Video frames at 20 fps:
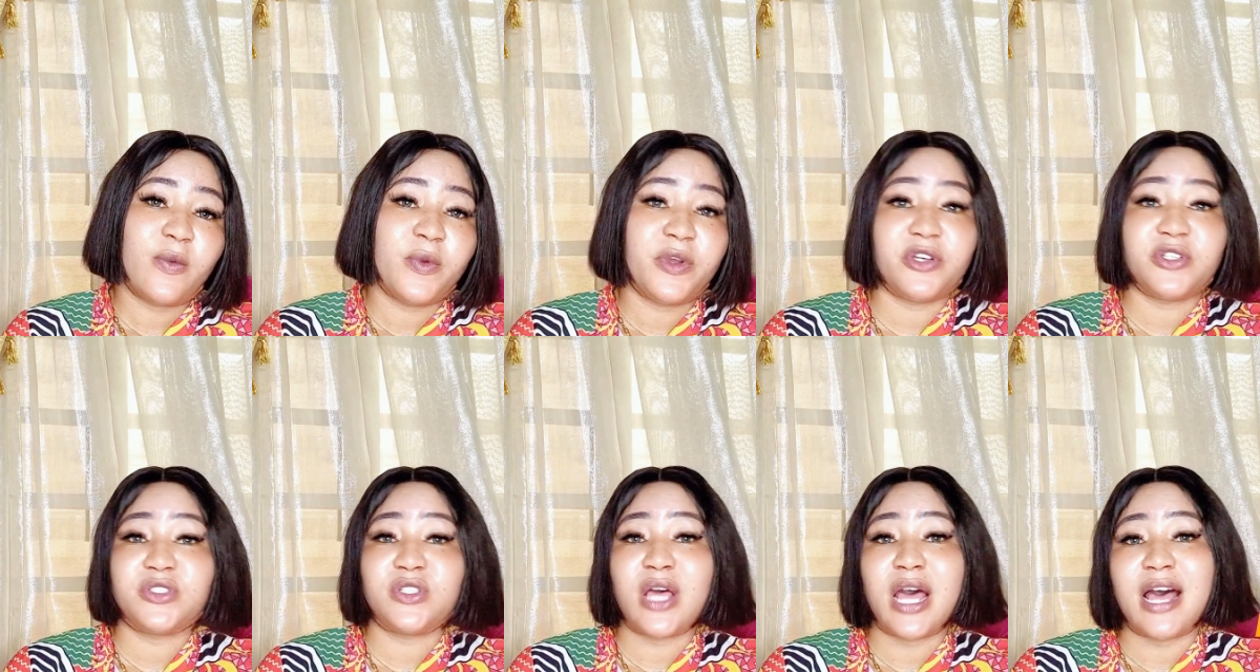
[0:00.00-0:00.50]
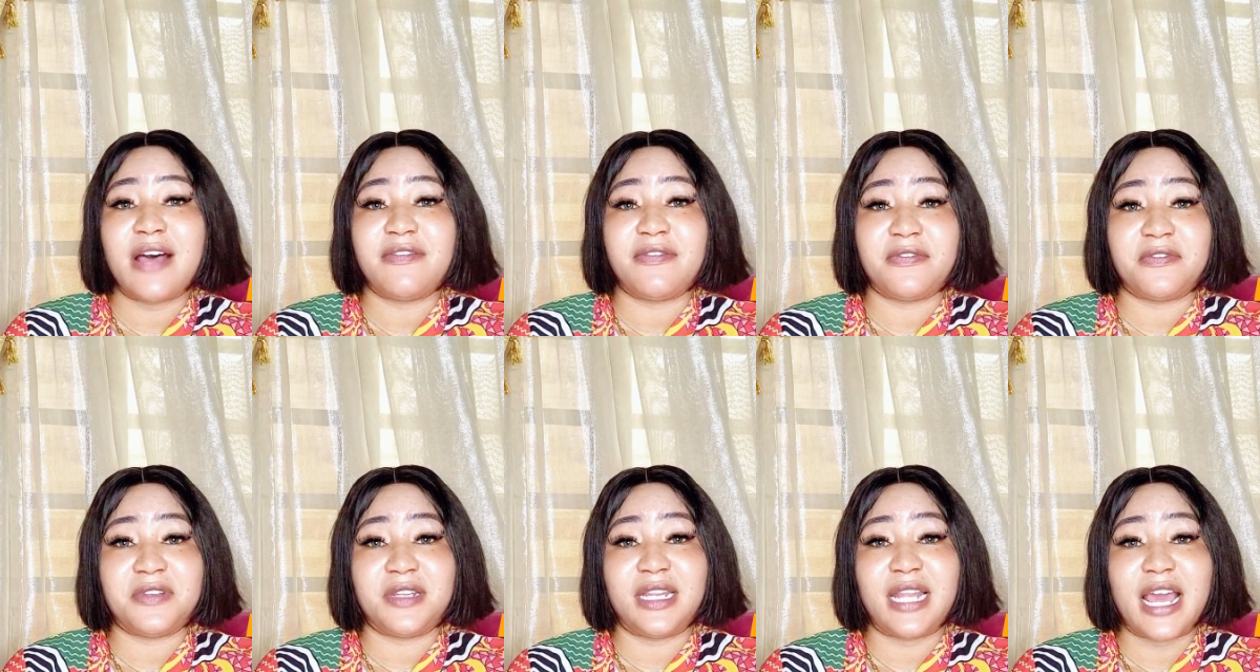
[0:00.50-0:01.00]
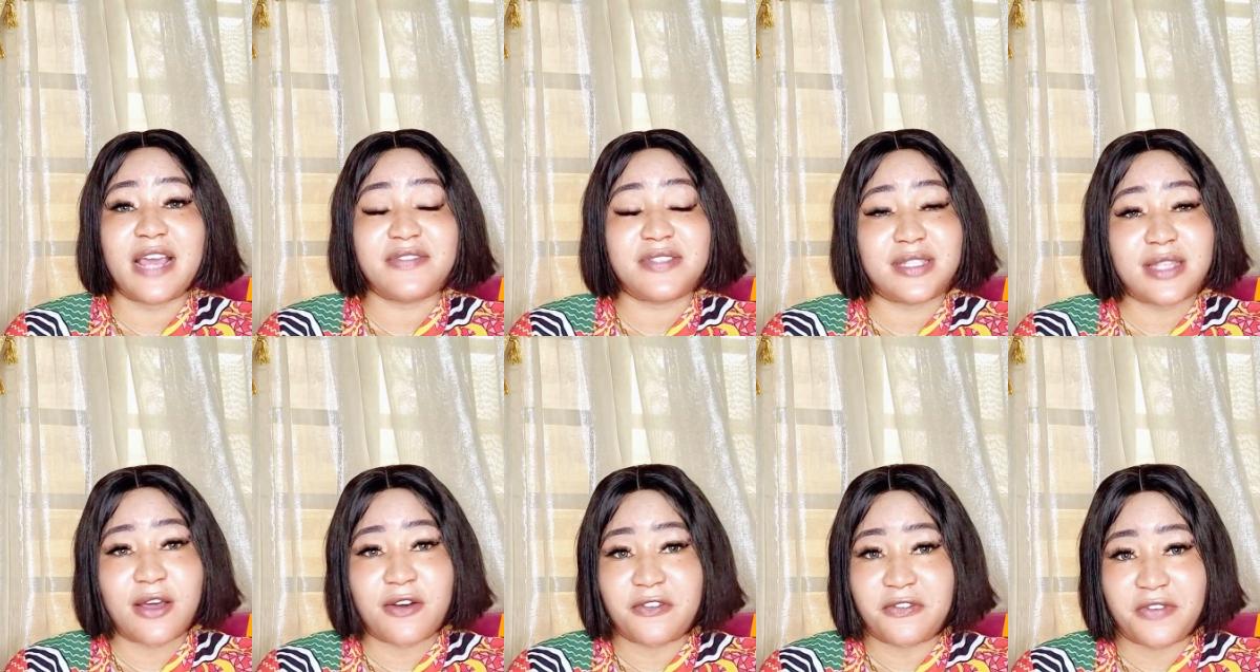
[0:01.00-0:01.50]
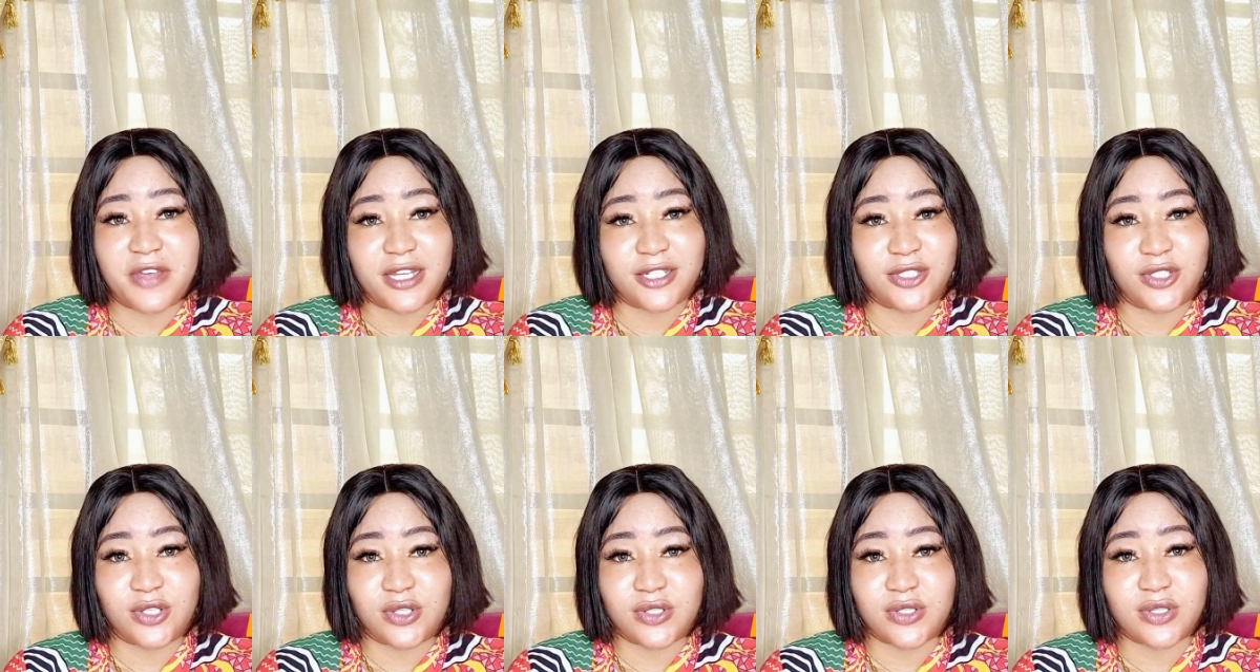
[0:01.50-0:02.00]
We also have lifestyle
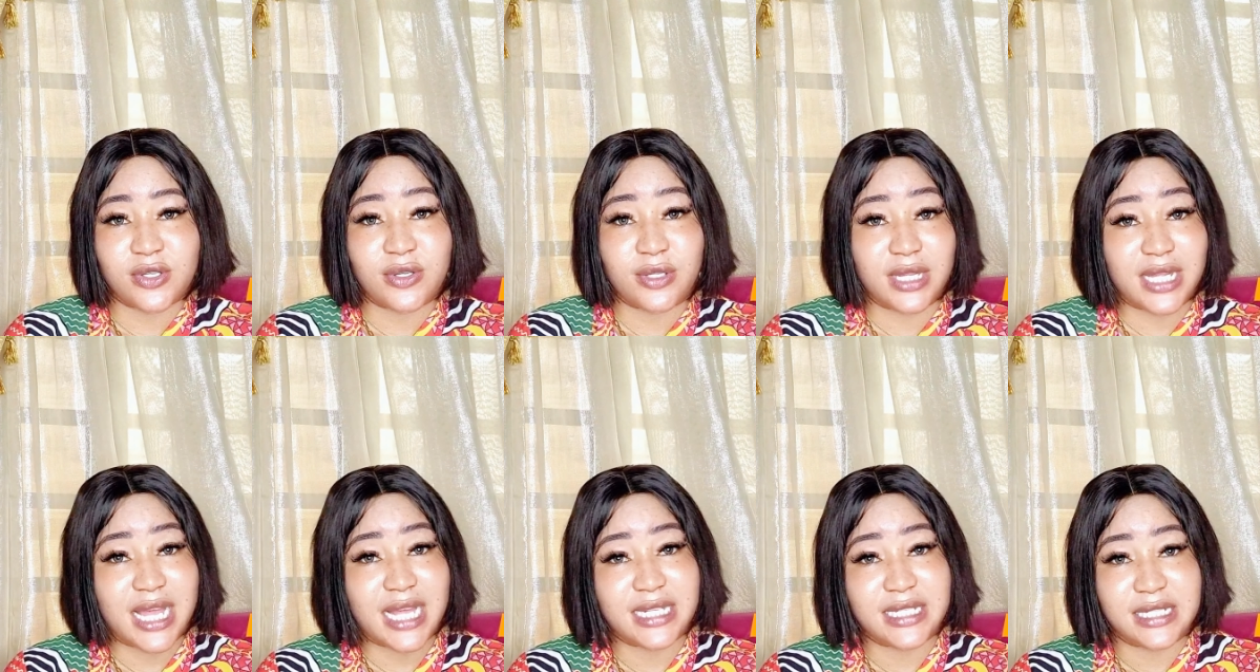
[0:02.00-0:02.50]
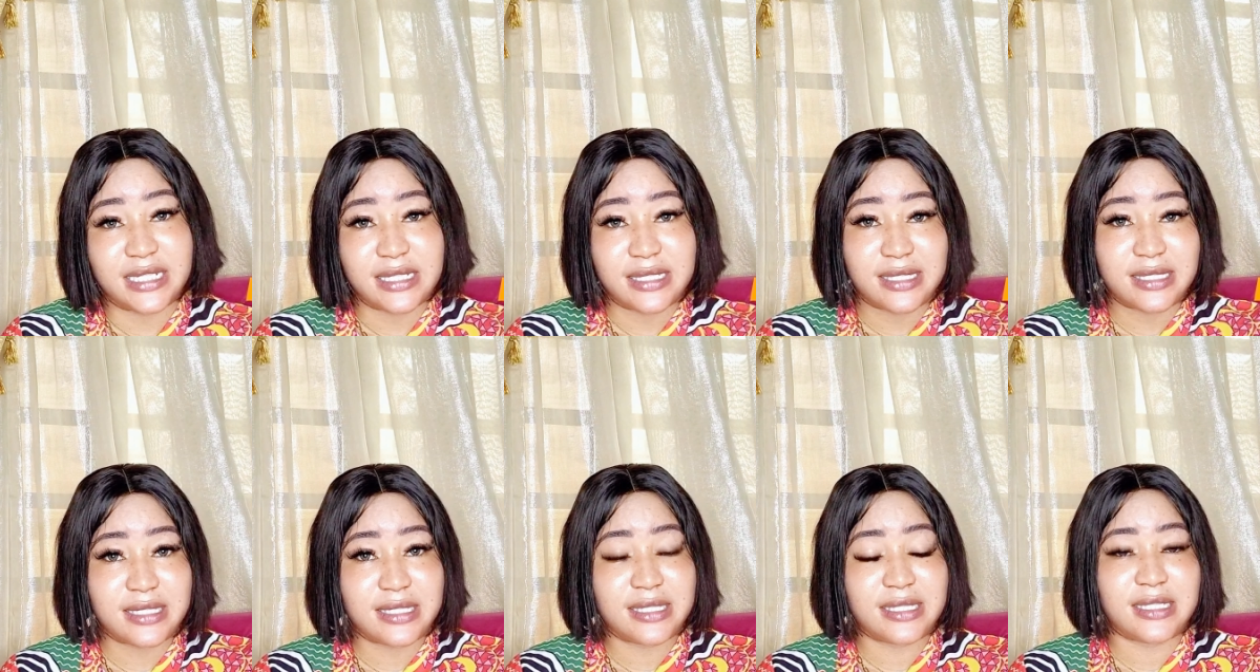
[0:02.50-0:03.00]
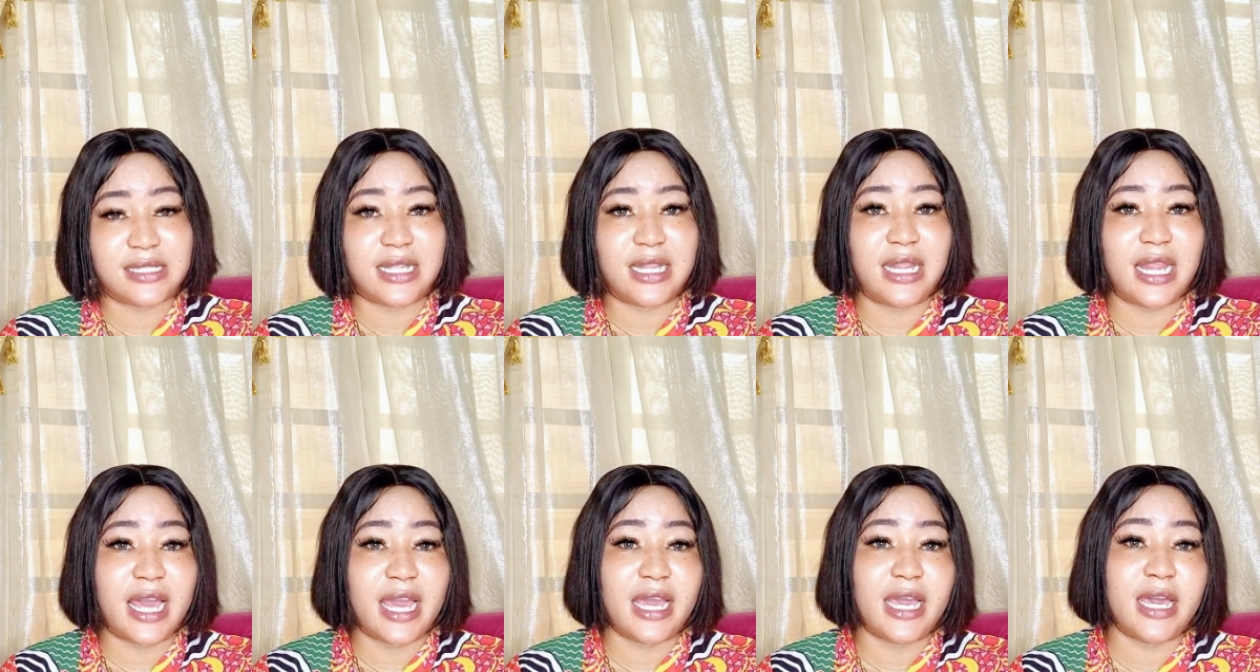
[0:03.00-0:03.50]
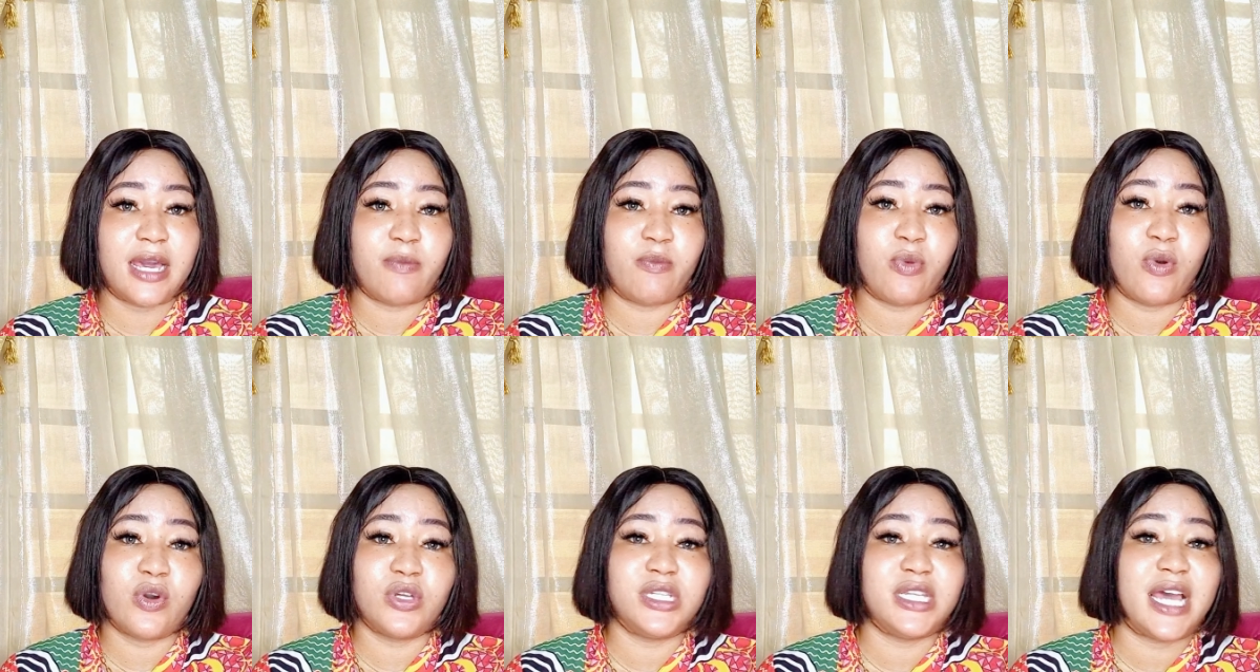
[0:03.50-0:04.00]
factors under this like
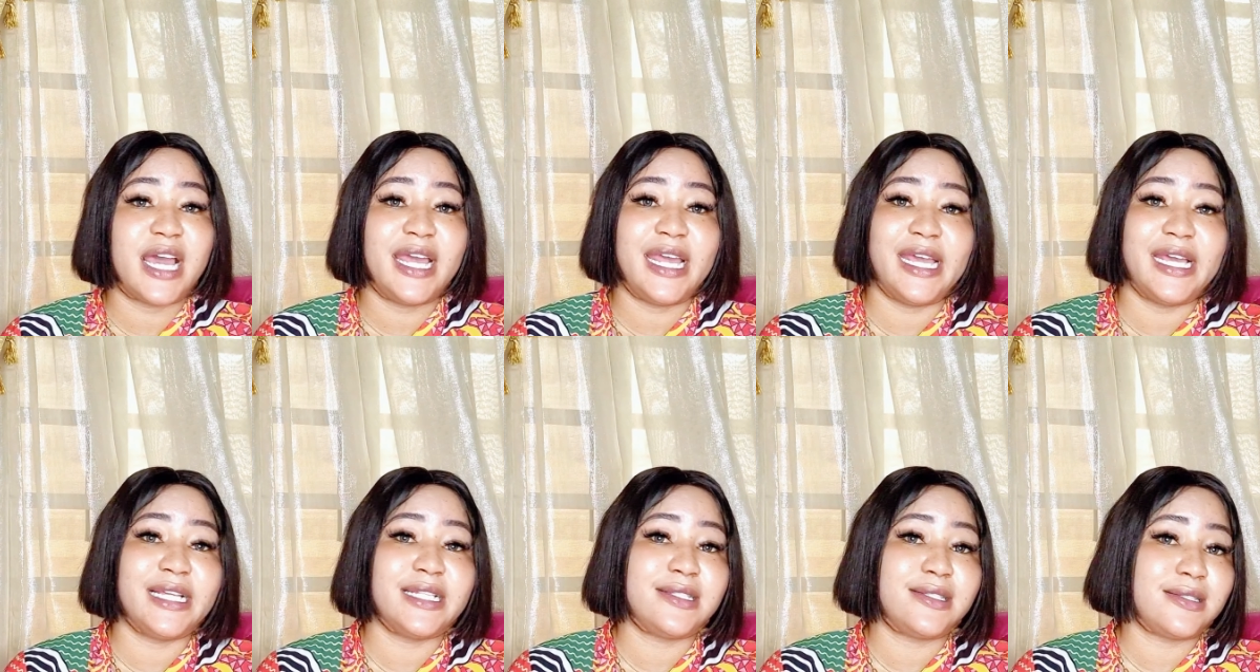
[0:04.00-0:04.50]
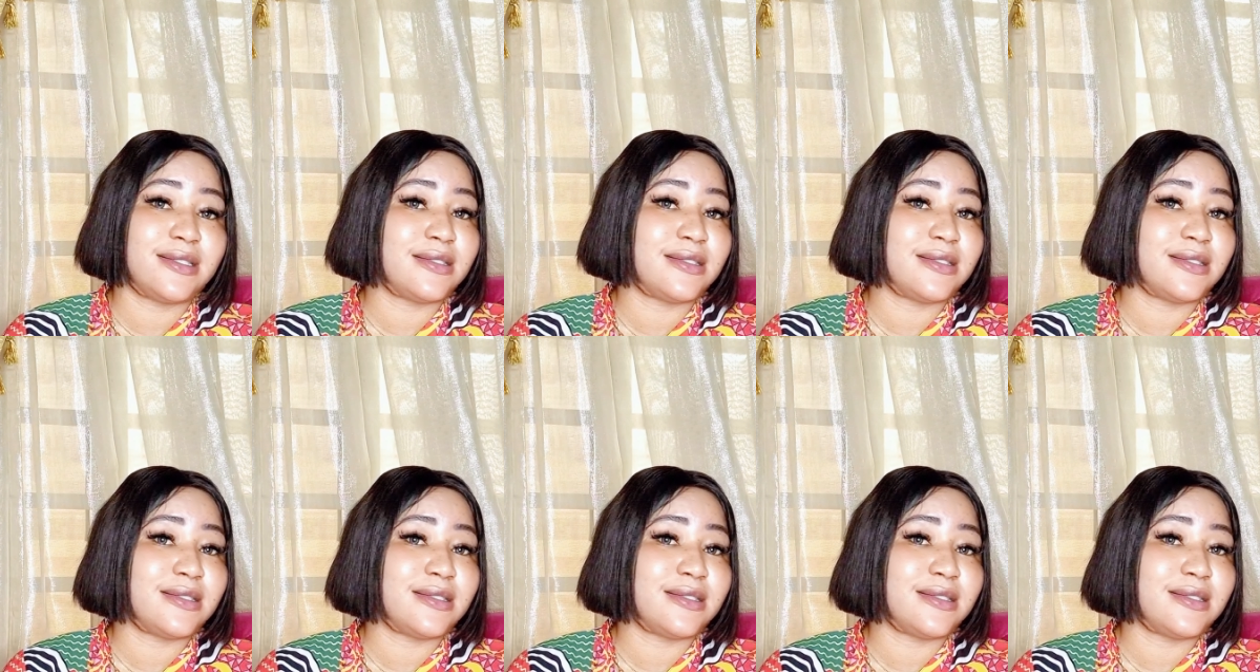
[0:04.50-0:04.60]
poor diet,